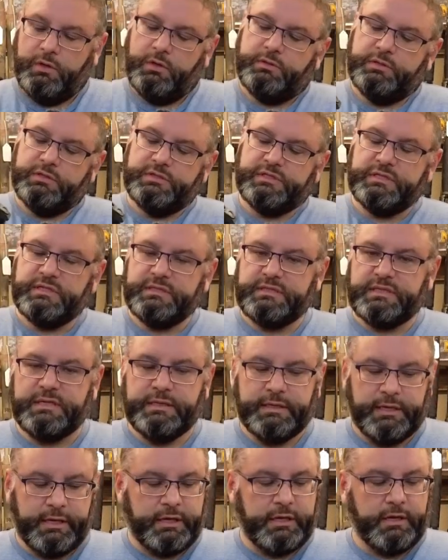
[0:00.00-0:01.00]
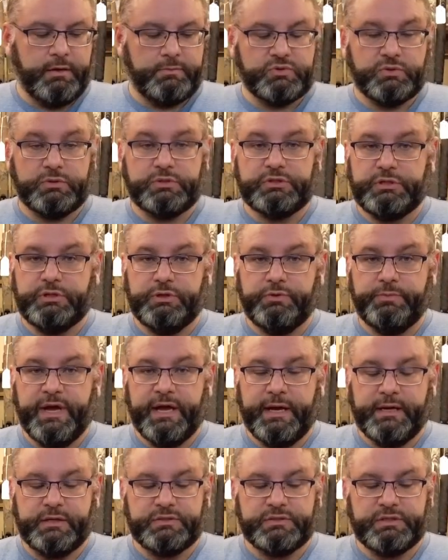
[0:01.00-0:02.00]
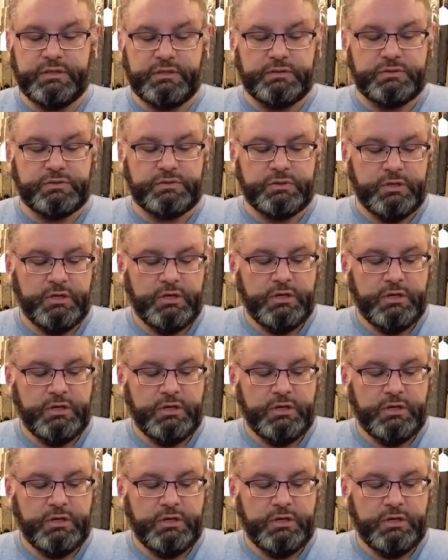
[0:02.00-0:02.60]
The CC9 comes with 2 magazines.